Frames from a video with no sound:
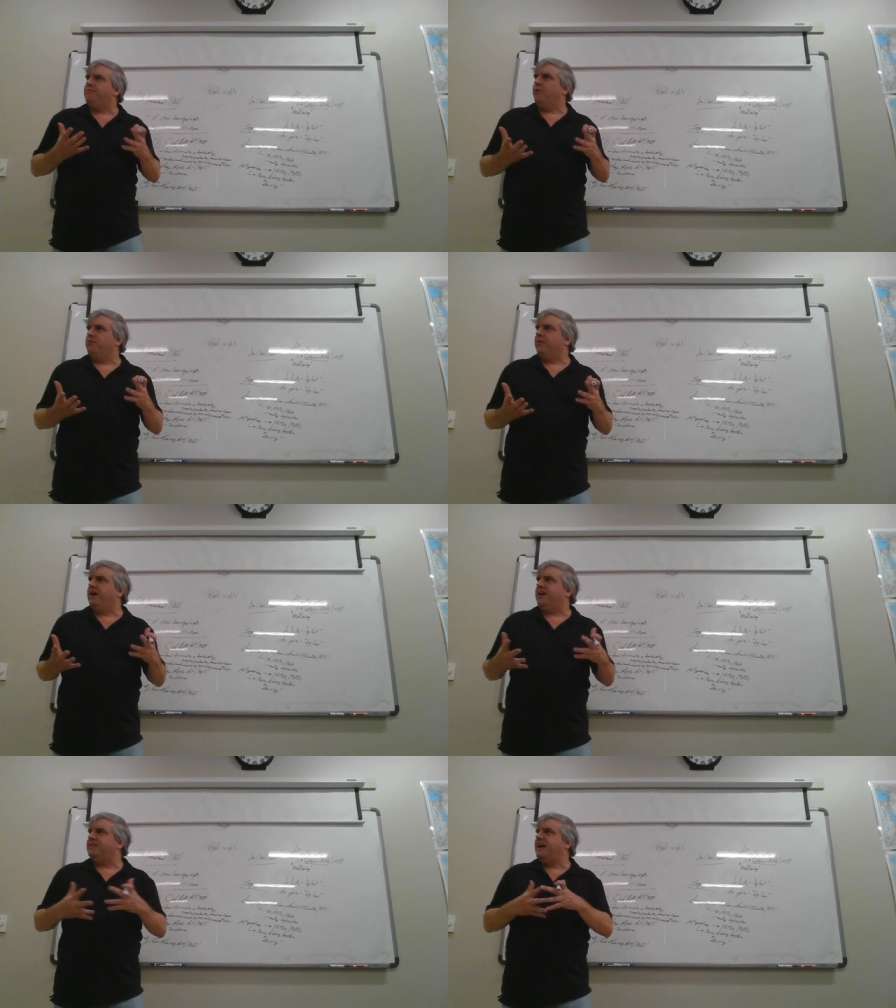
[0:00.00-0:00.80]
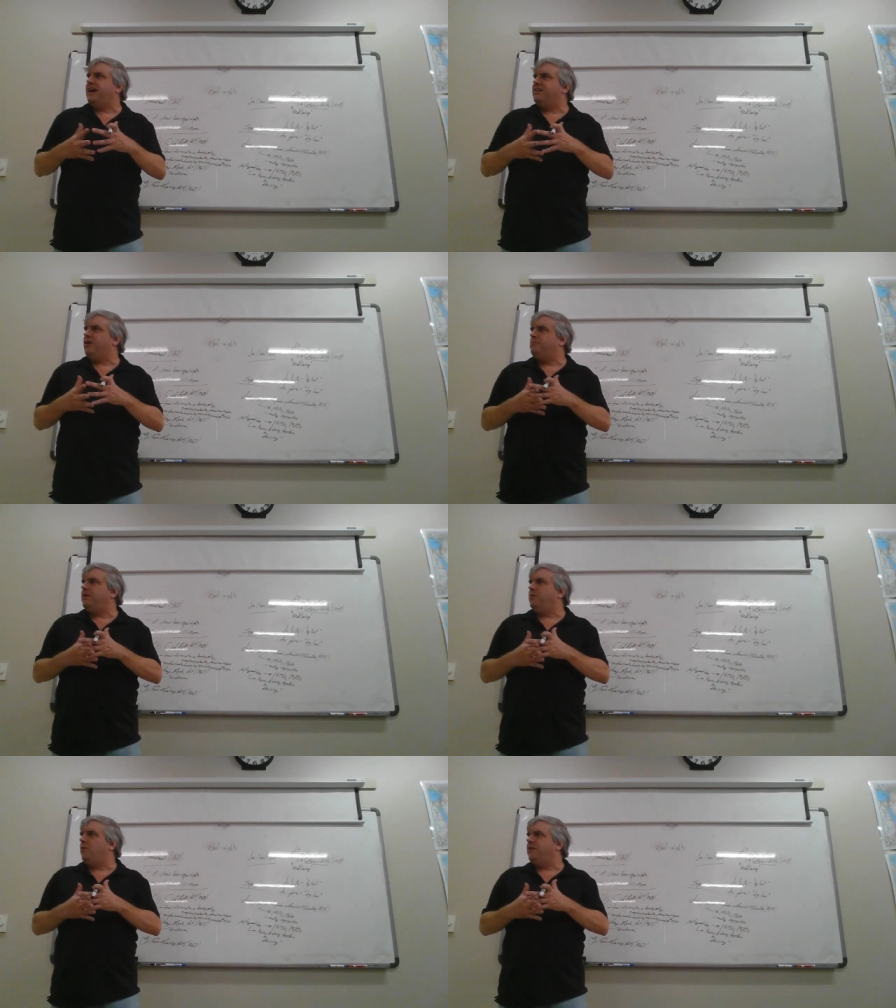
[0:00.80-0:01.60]
bit further, kind of tighten up
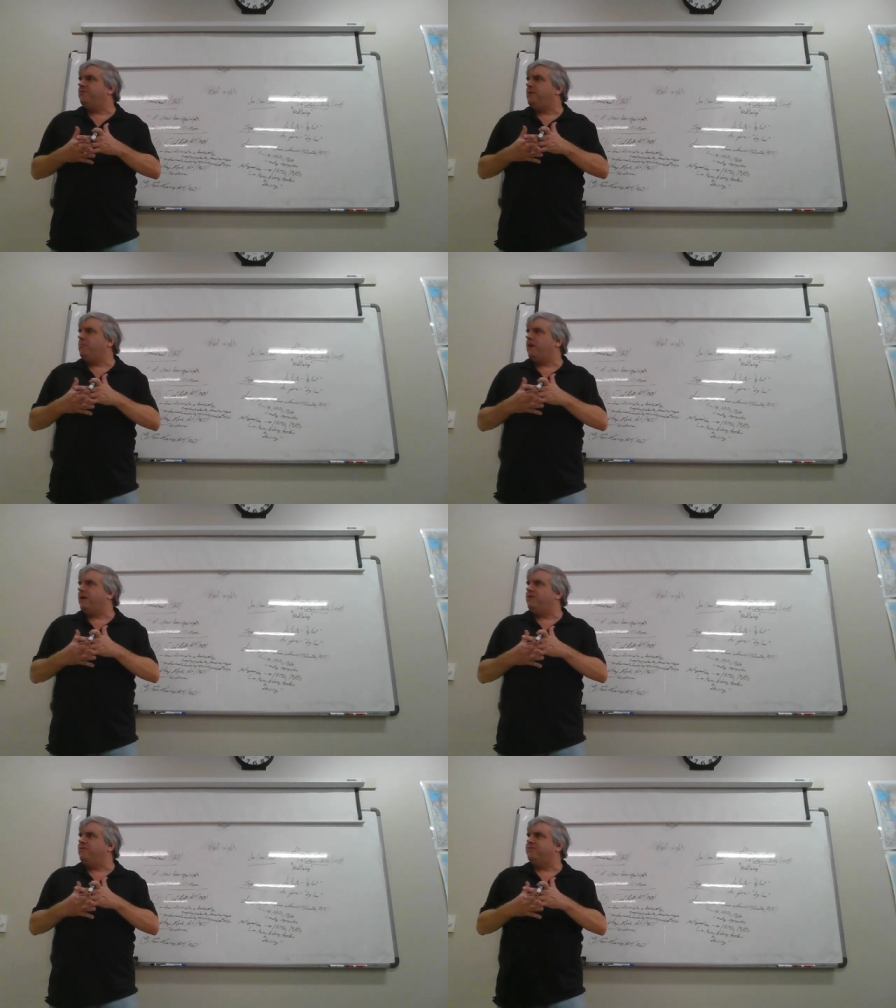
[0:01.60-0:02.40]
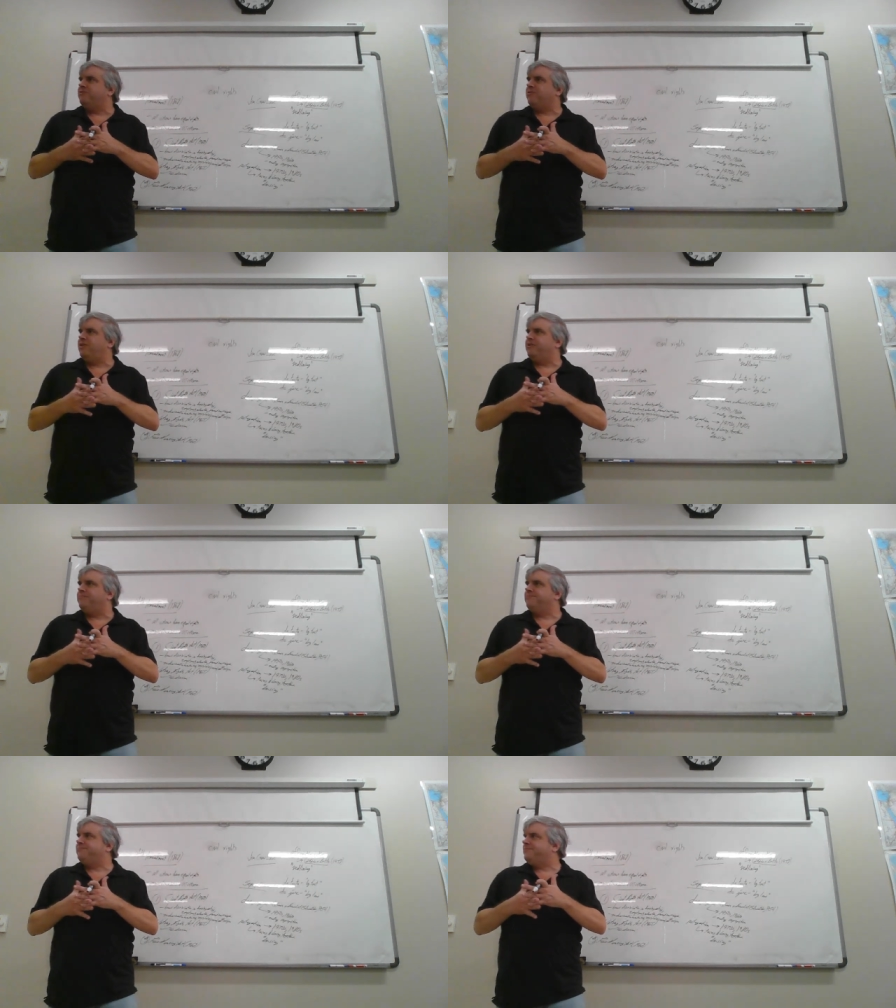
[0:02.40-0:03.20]
any ways we might use to try to
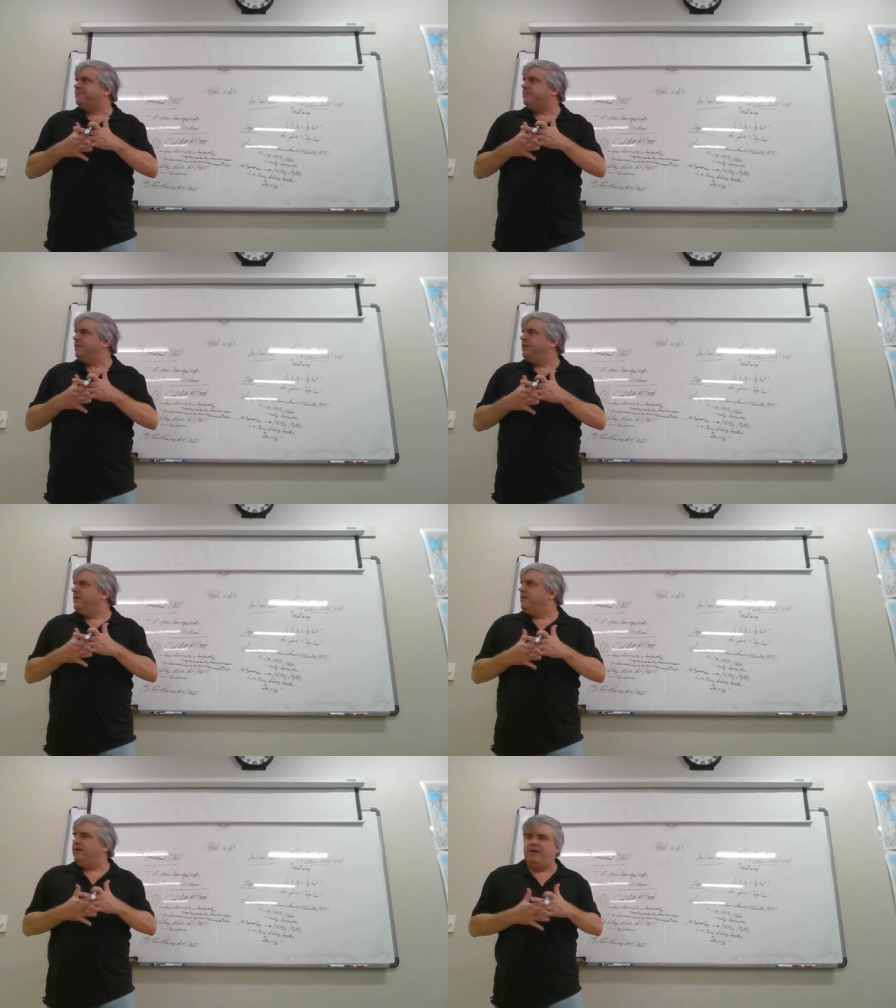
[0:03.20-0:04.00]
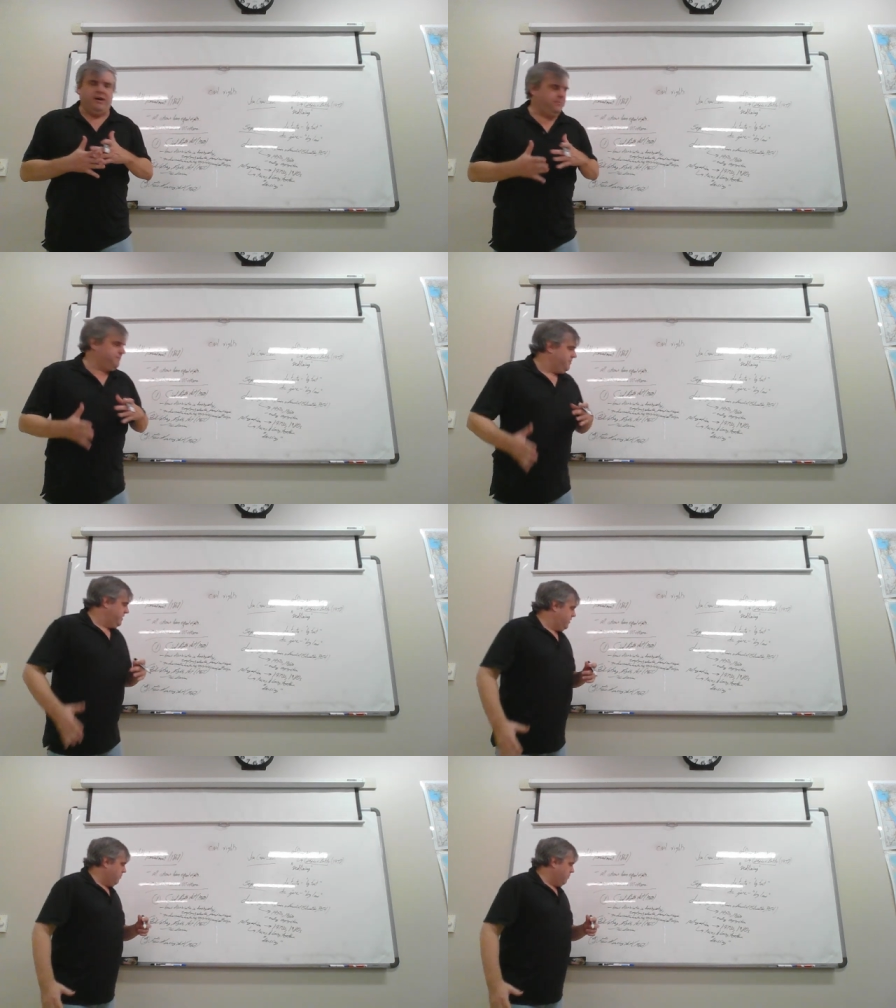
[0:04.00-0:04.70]
uh, get